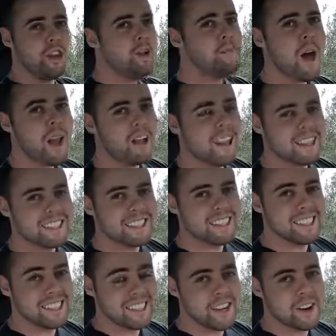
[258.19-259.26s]
new Model X's
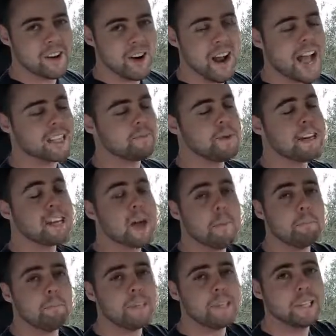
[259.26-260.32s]
interior has been
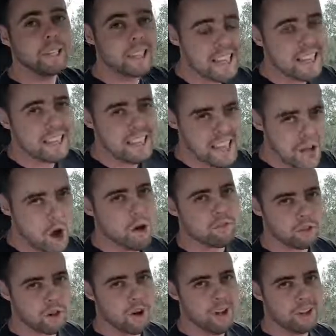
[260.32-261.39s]
completely
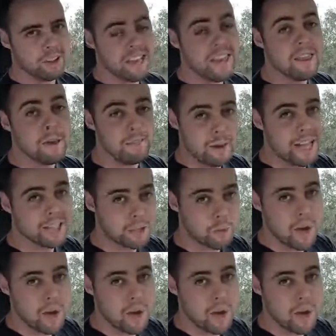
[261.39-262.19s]
overhauled in the best